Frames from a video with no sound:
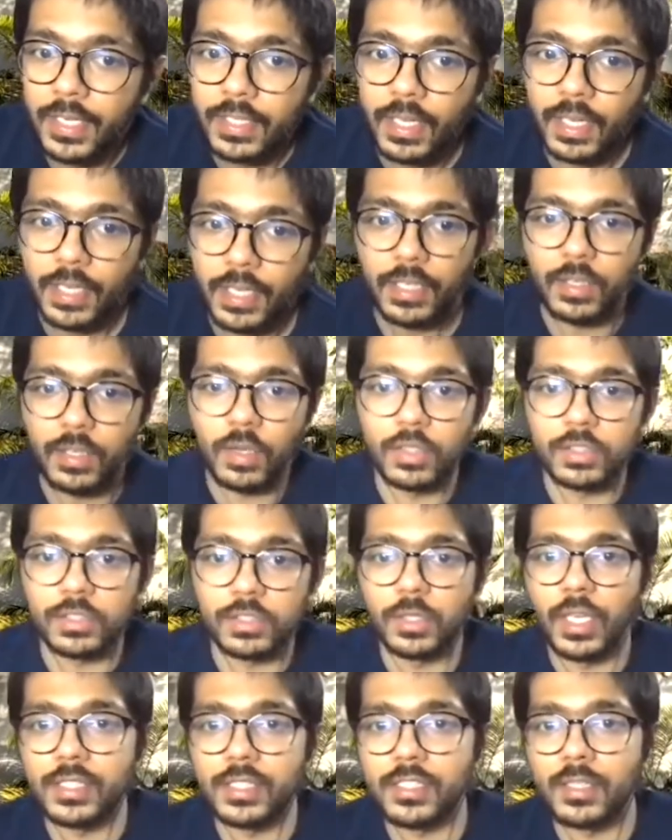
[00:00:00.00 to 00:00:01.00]
I can also
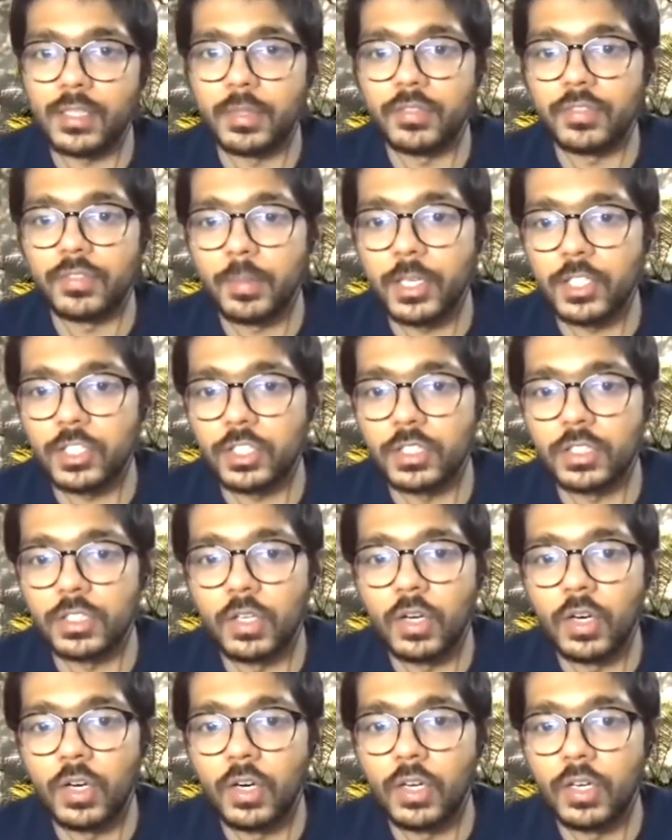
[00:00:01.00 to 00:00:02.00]
get some information
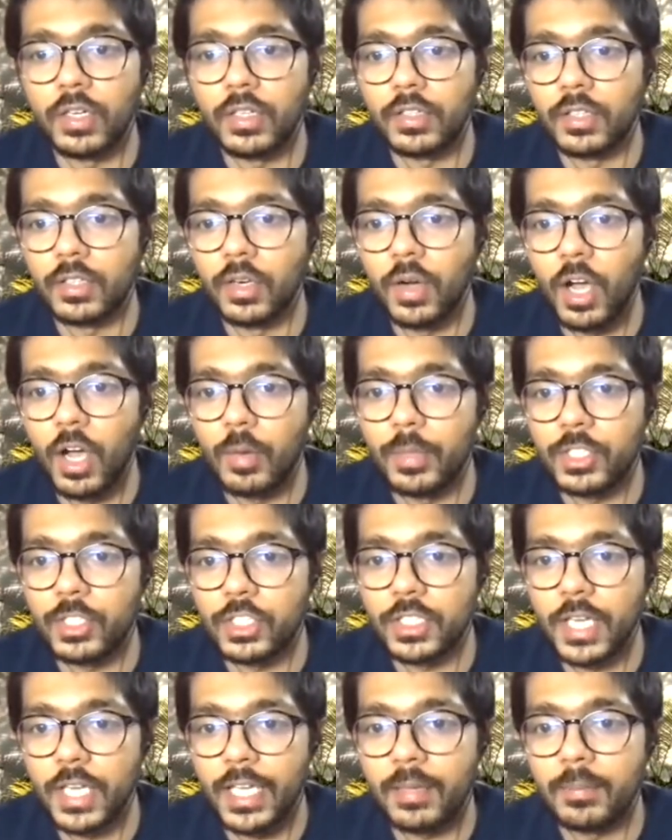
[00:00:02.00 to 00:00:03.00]
on how
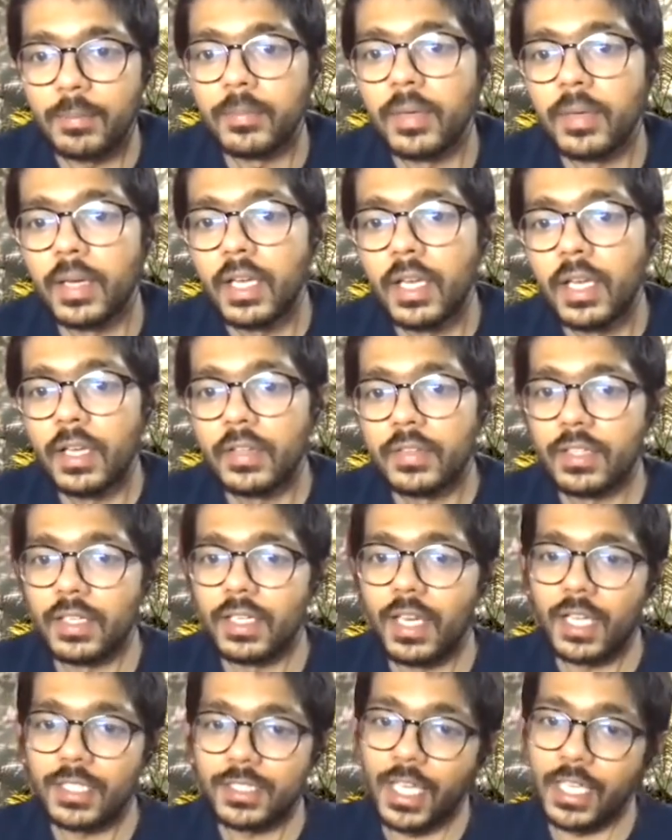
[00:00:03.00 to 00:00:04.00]
much time the
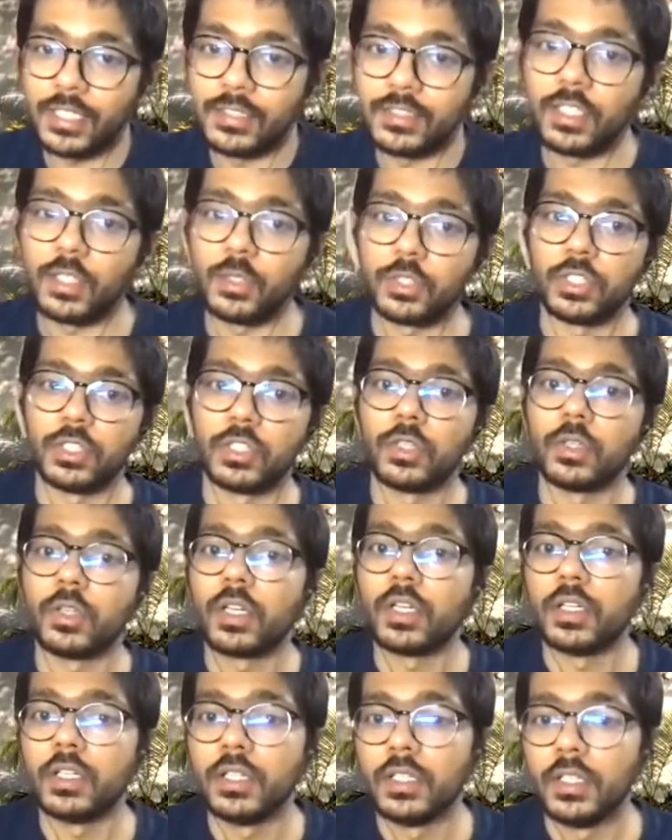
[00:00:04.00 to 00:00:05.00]
last execution
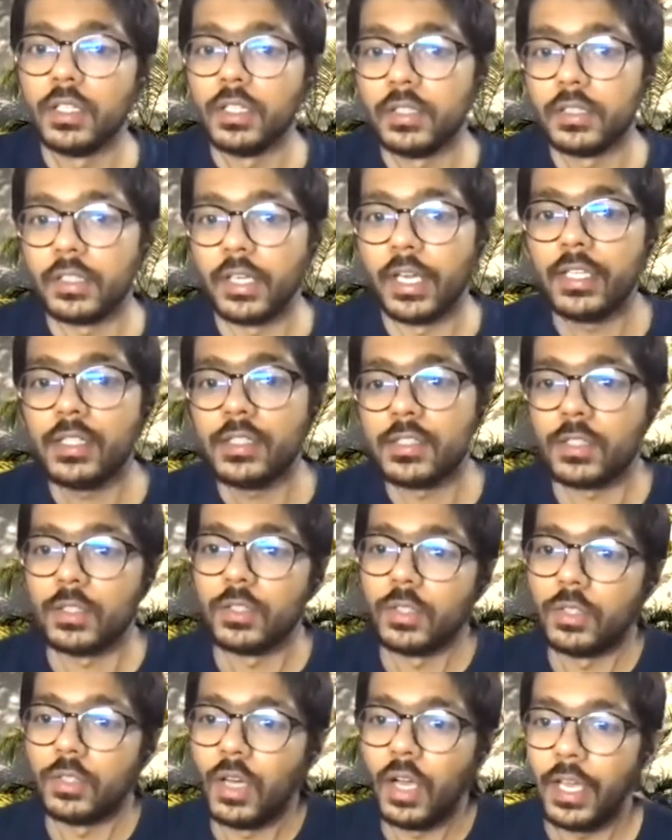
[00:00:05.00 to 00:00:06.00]
took, right?
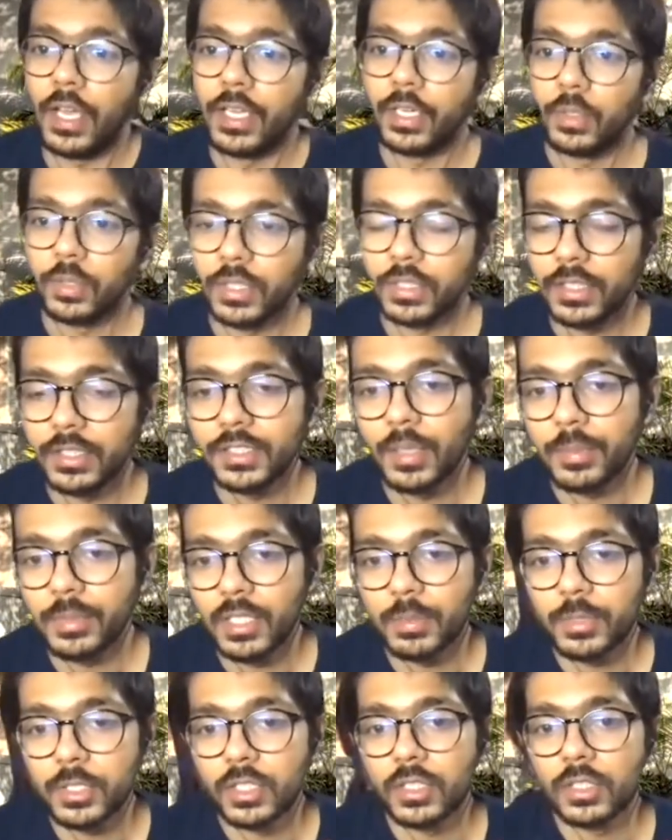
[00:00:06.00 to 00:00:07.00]
So I know that this
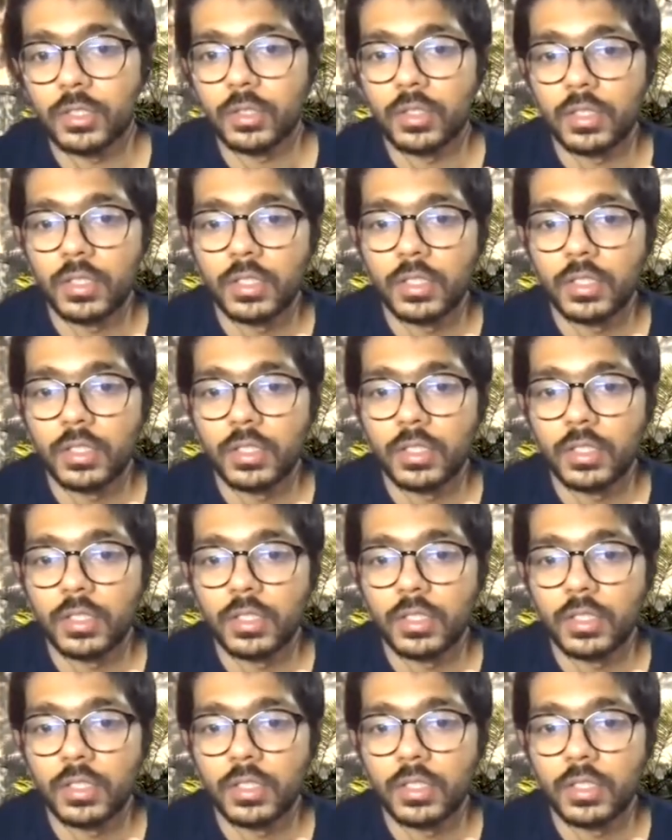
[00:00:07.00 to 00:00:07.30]
subscription took.